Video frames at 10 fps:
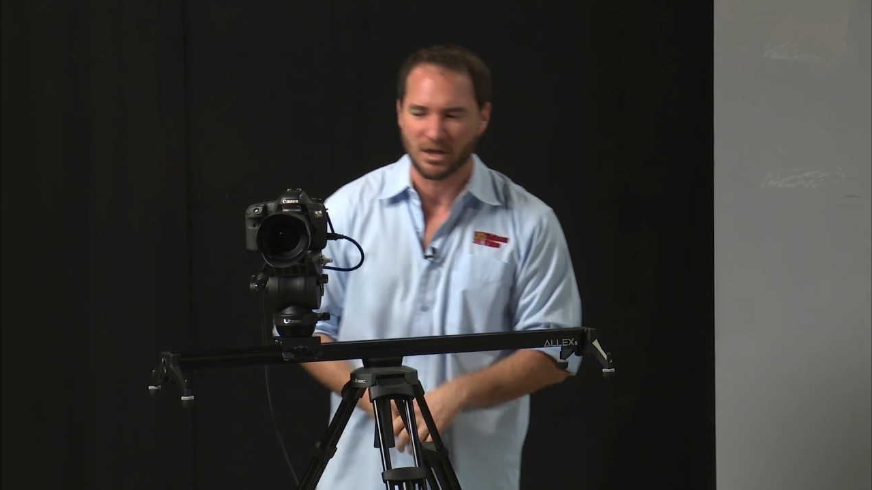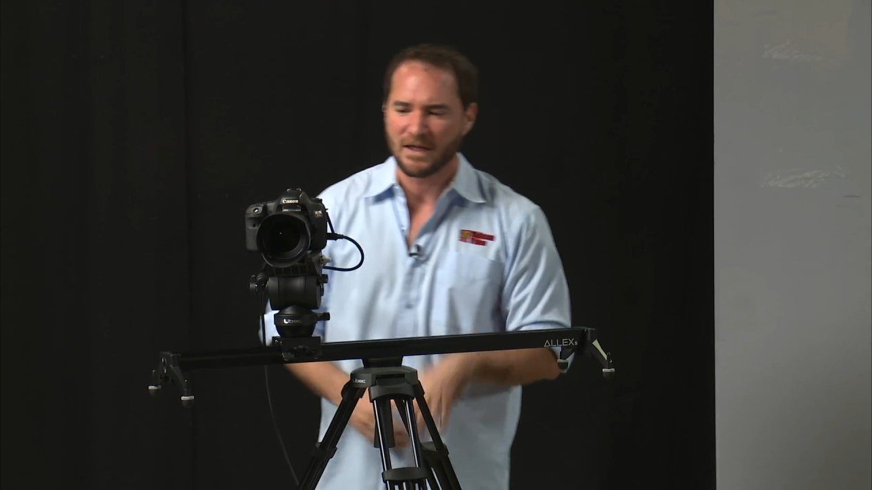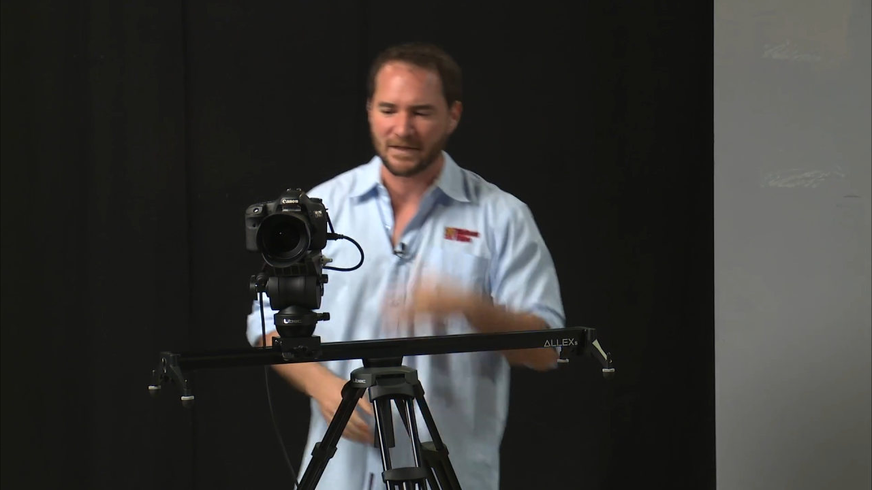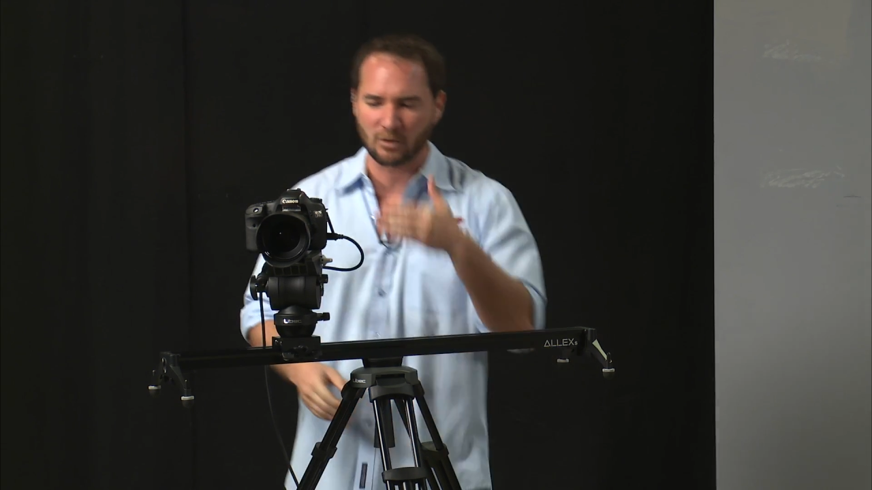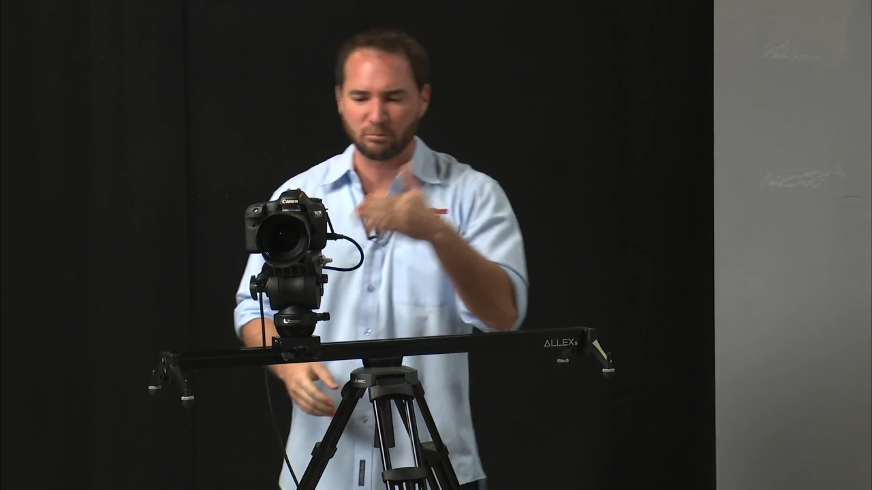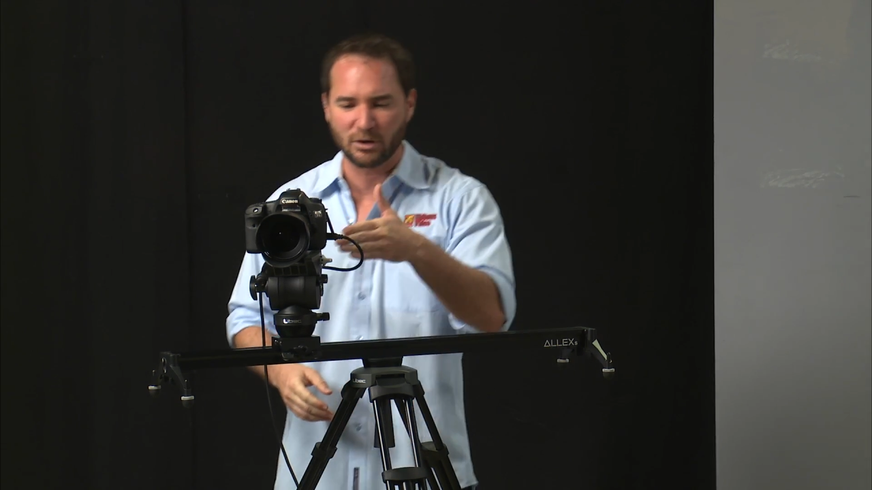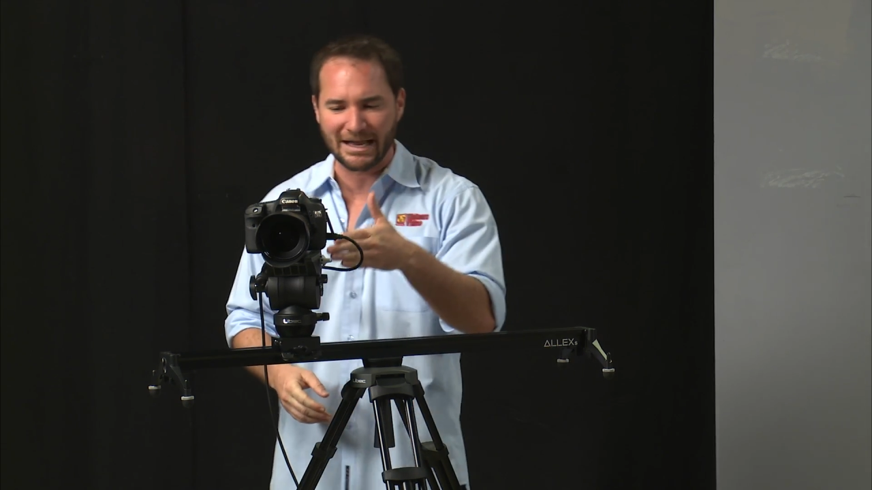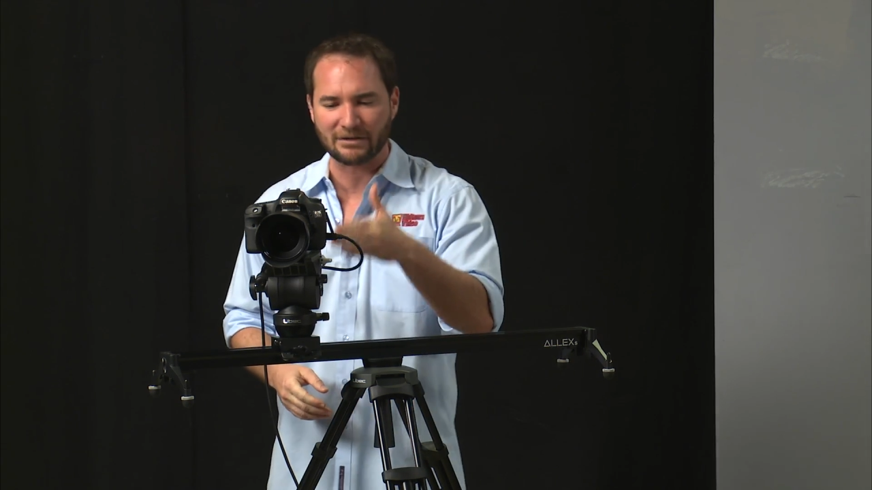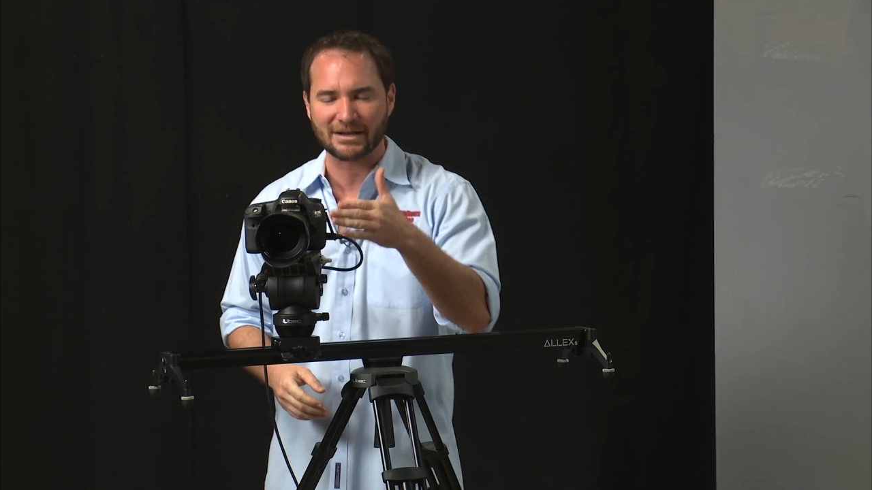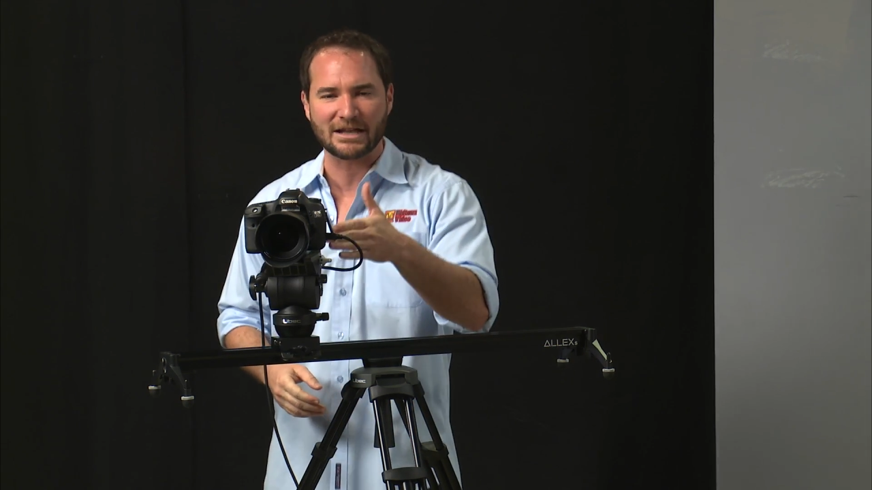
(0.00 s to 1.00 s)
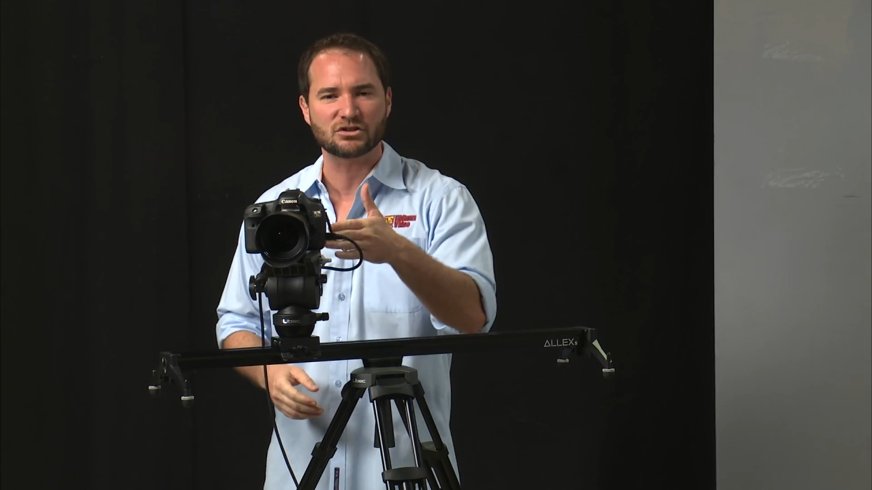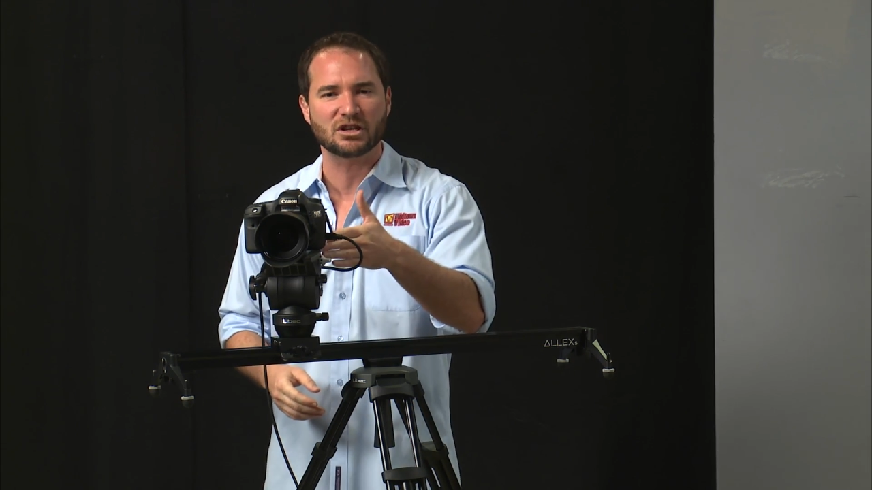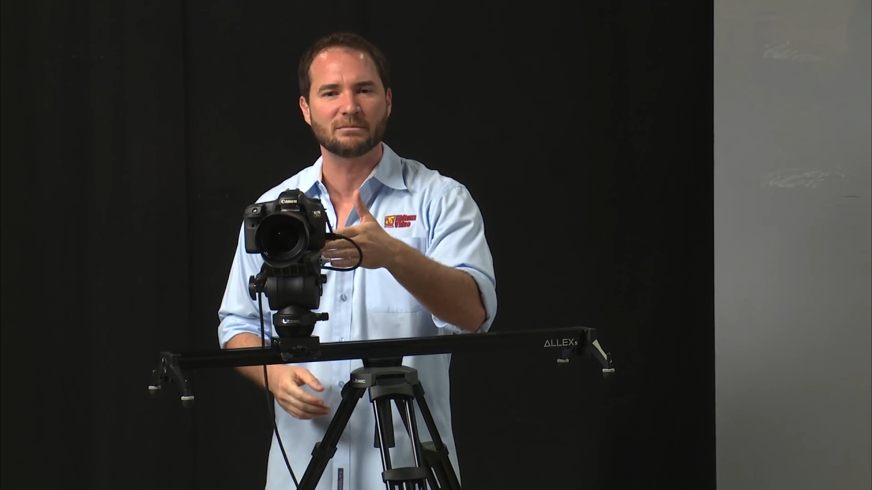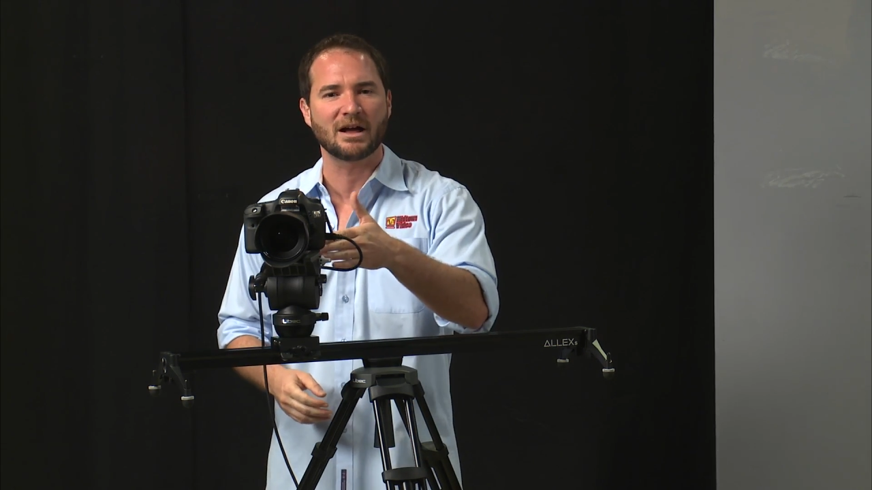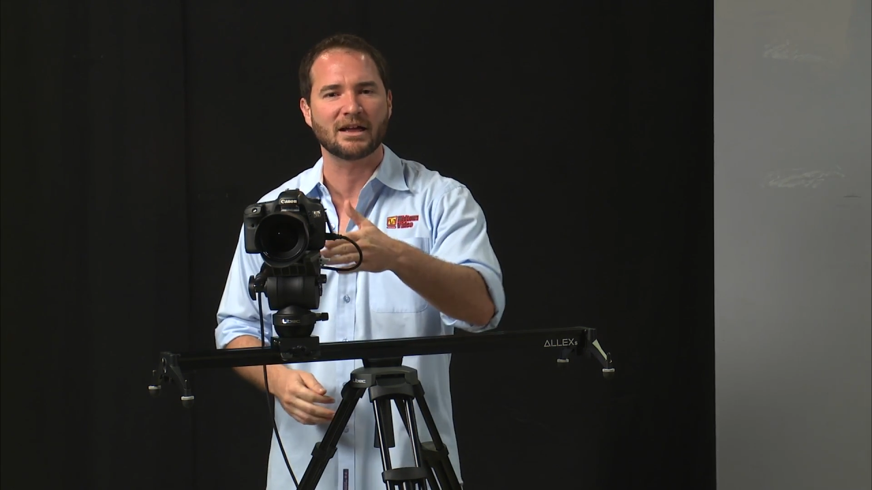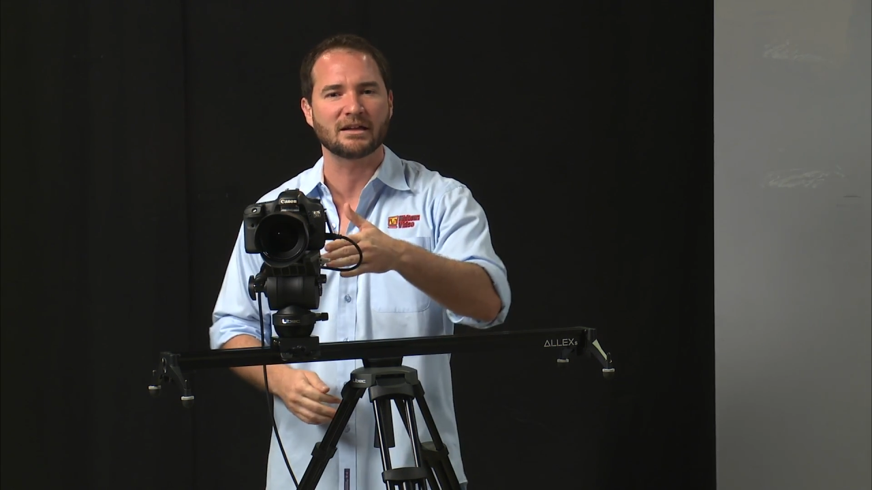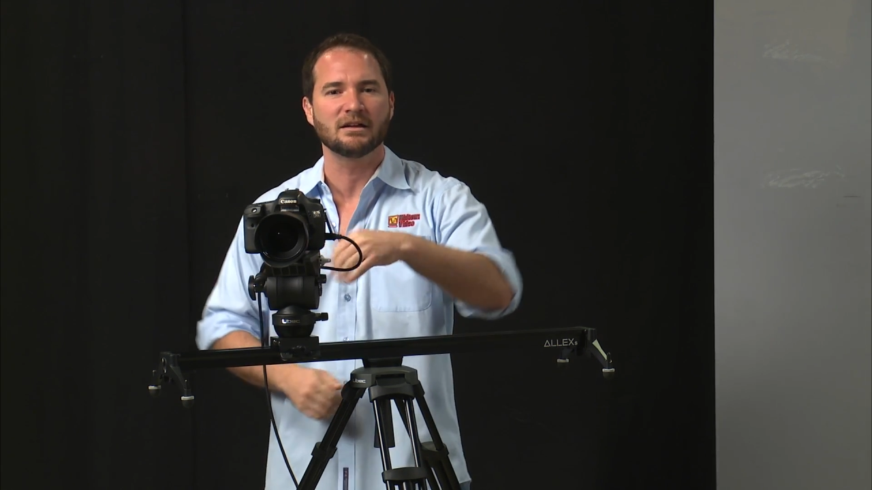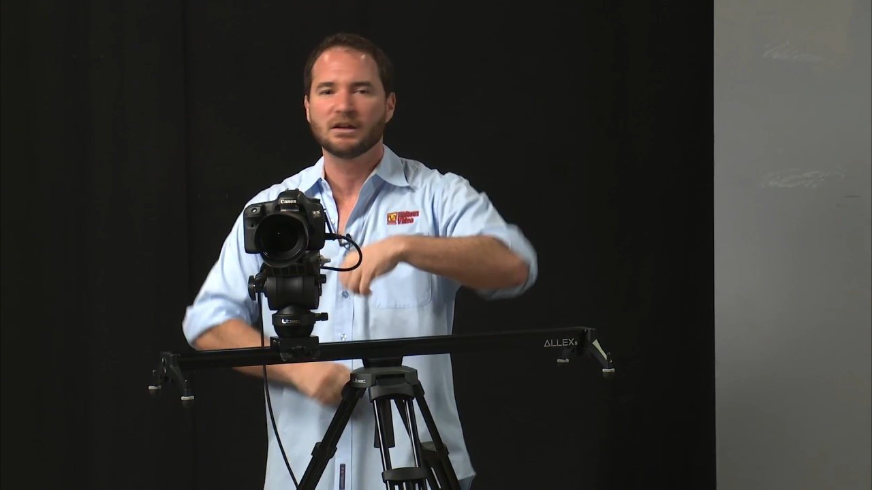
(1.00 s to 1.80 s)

that'll put out an HDMI,